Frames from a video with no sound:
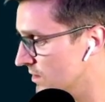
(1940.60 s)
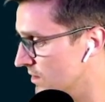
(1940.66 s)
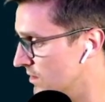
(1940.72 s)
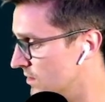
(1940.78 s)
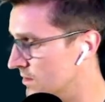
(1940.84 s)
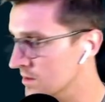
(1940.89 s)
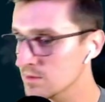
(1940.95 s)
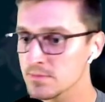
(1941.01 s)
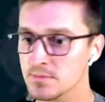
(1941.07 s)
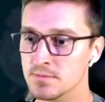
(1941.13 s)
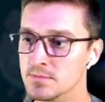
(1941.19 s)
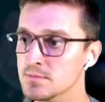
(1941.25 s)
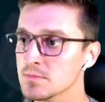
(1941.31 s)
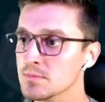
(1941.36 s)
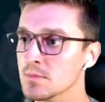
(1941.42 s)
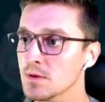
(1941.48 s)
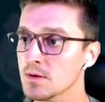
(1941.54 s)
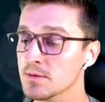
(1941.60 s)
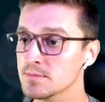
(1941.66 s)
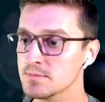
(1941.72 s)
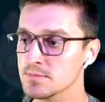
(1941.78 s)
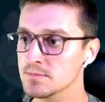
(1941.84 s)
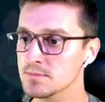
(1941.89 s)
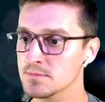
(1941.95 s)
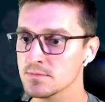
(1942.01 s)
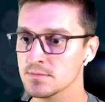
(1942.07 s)
hit Pursuit to take it
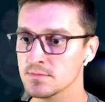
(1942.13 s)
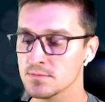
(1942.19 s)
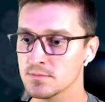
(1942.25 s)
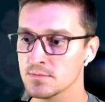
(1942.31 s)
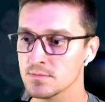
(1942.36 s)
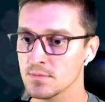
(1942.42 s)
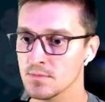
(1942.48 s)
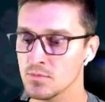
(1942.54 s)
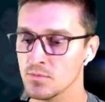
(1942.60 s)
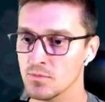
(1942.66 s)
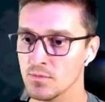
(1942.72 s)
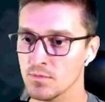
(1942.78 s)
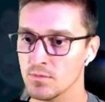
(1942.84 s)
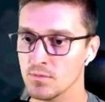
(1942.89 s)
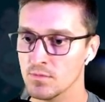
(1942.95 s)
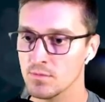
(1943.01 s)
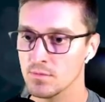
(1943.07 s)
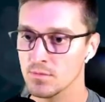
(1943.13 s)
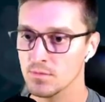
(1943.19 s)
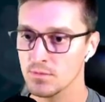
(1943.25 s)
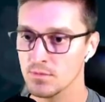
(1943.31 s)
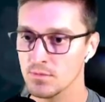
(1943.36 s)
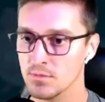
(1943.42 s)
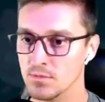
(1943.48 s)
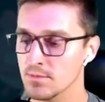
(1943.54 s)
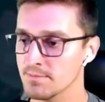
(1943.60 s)
out with a single shot.
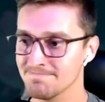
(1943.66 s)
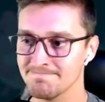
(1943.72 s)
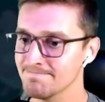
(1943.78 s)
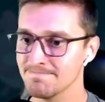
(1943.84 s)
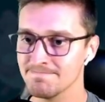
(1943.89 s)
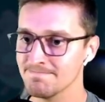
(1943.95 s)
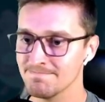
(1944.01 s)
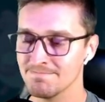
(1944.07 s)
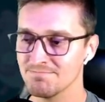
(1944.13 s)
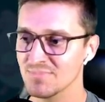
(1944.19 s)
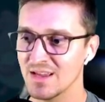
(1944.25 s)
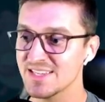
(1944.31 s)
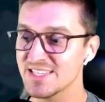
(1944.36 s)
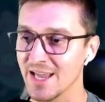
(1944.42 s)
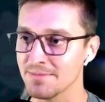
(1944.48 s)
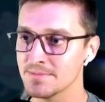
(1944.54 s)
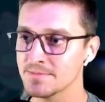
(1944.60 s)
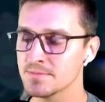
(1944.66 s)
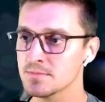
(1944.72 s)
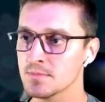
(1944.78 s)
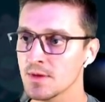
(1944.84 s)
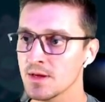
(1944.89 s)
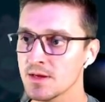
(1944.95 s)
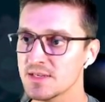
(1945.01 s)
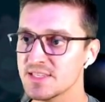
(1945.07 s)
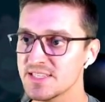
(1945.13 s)
Then came Reggie Rock,
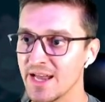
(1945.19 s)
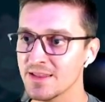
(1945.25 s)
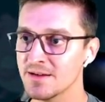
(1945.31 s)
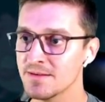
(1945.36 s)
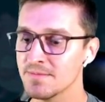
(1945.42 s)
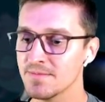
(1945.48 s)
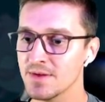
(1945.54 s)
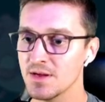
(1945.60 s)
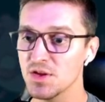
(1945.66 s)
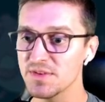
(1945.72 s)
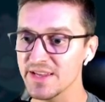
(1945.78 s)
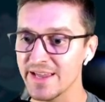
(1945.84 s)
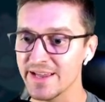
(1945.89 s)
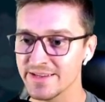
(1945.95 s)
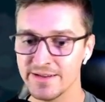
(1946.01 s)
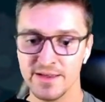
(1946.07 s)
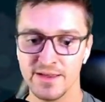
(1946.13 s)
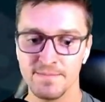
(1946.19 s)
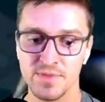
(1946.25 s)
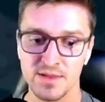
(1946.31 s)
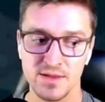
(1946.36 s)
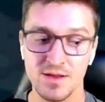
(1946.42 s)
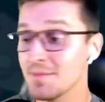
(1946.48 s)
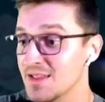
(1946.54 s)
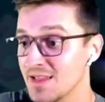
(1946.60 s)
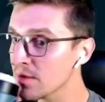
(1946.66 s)
who takes a Hammer Arm before
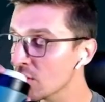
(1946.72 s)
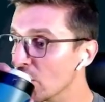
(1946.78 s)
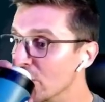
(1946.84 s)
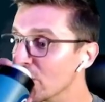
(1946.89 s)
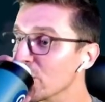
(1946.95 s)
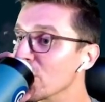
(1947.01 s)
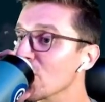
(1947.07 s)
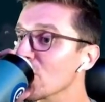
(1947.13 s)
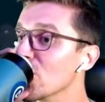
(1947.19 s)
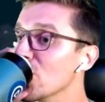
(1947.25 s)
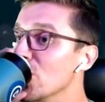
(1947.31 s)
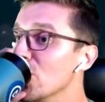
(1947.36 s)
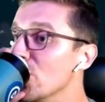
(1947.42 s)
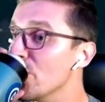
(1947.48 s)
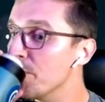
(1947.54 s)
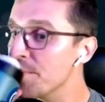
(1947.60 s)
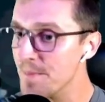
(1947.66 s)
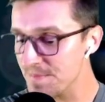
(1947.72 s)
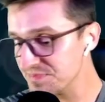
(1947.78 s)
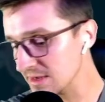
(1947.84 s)
using Iron Defense.